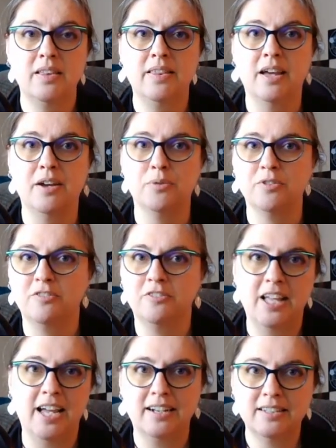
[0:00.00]
that
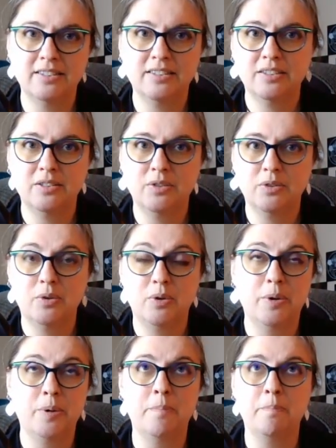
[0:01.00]
reflects
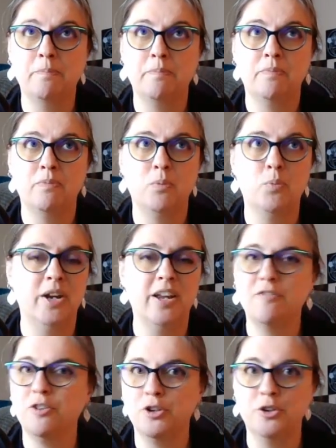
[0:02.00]

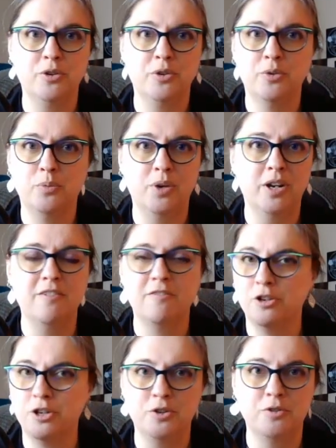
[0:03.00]
whatever
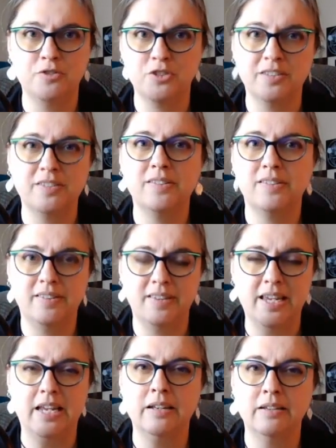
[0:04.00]
you've just seen.